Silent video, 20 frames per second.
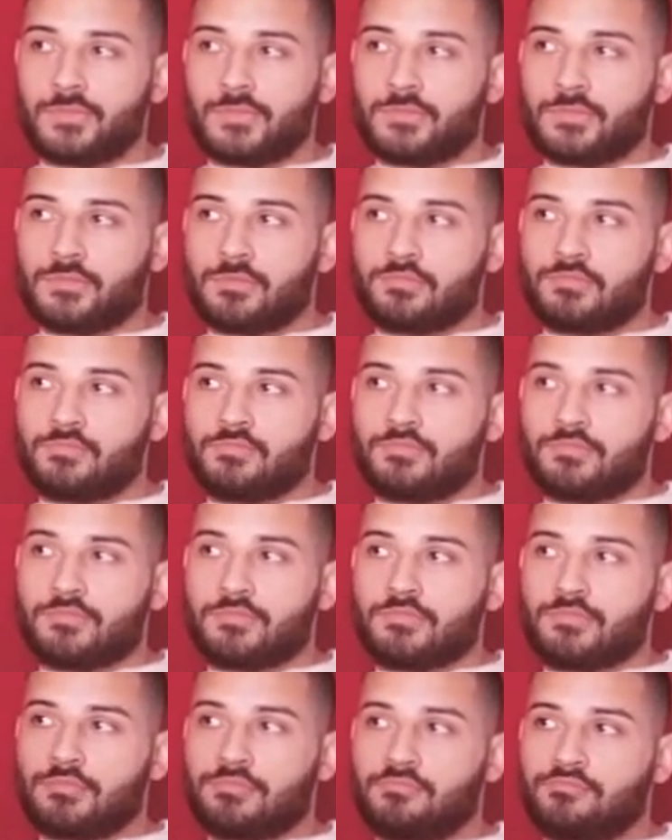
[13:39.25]

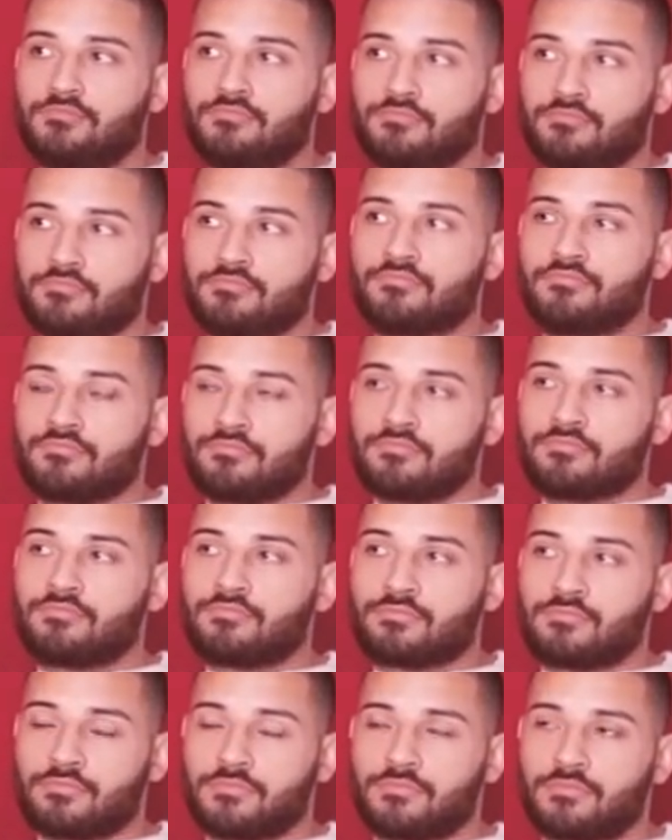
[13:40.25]

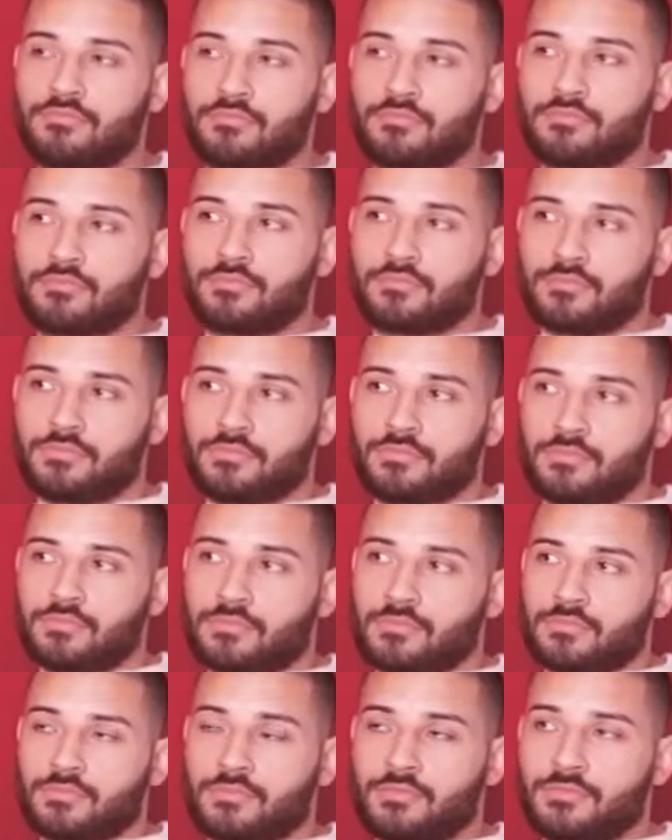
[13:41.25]

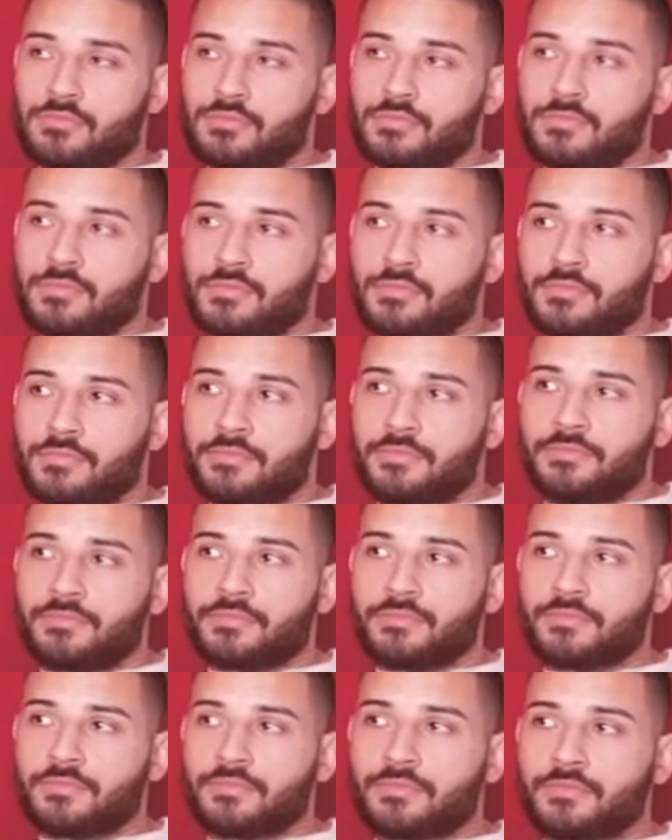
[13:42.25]

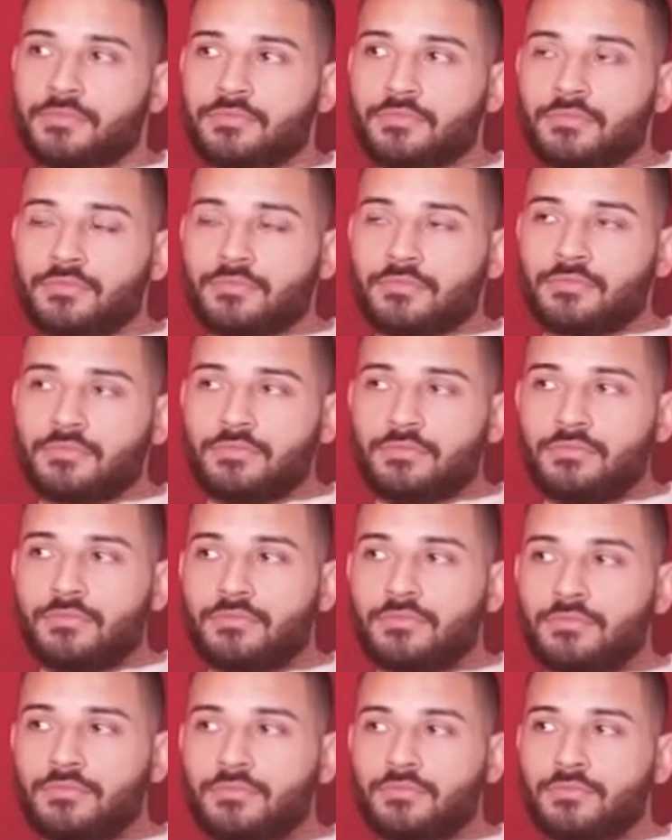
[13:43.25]

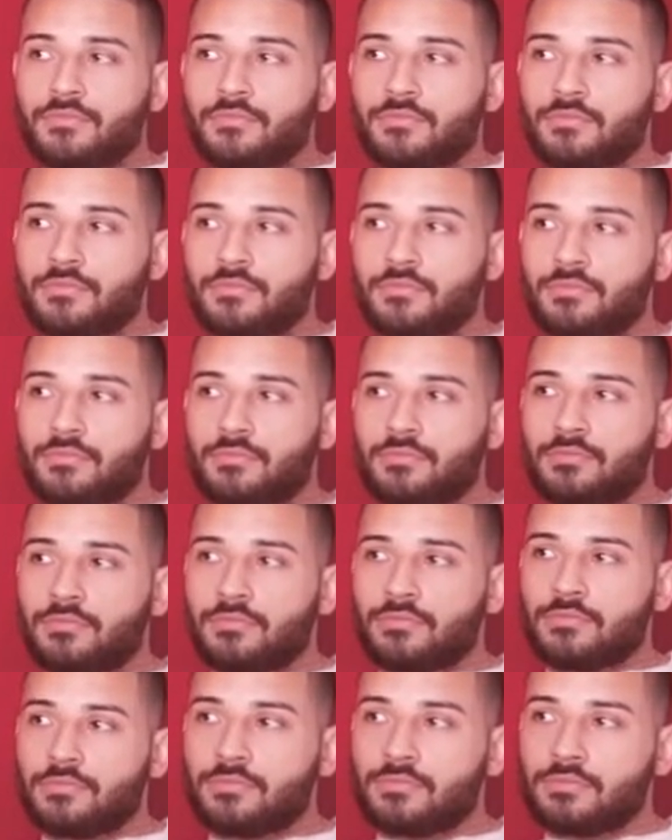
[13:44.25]

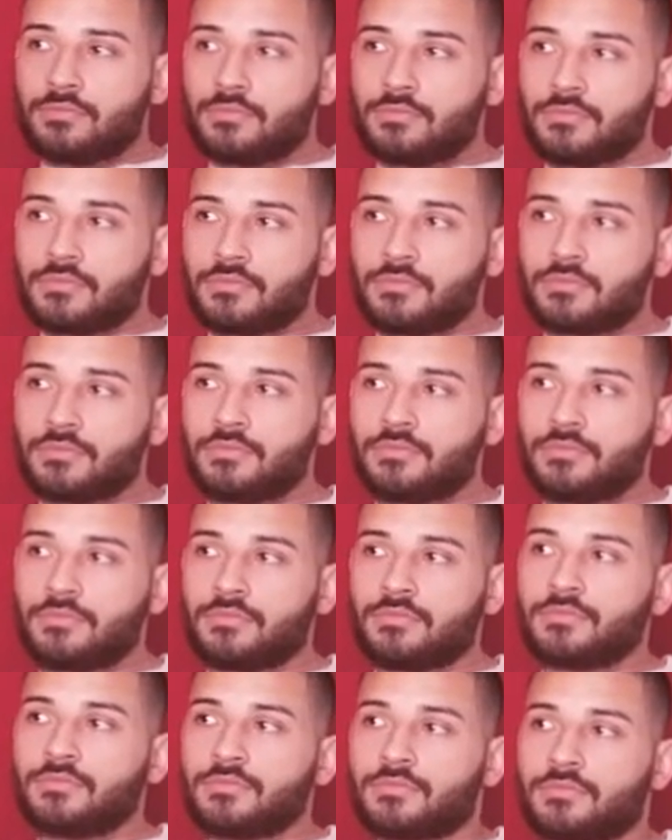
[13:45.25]

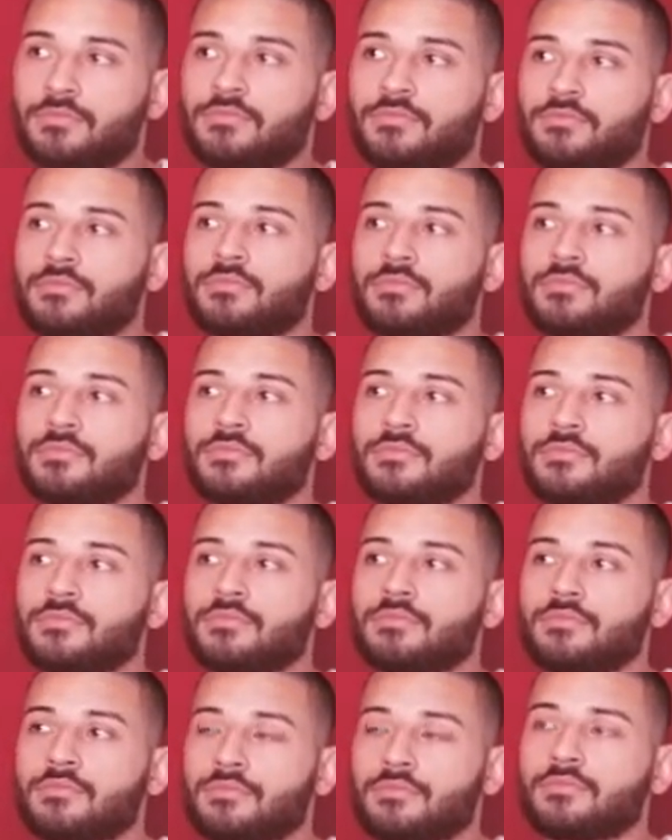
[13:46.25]
(silent)